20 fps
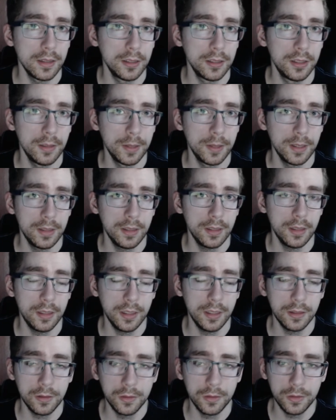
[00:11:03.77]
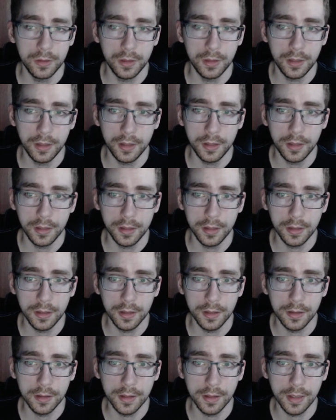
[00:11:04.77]
see you up ahead. Take it cool.
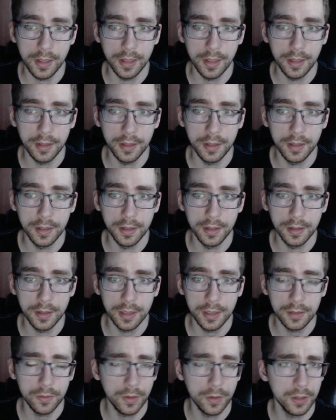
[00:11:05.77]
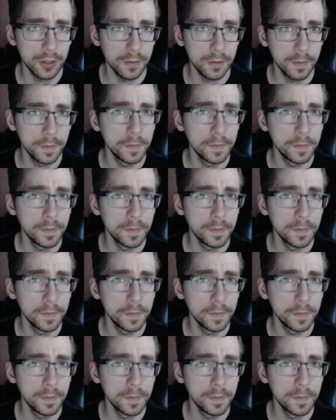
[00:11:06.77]
And thanks for watching.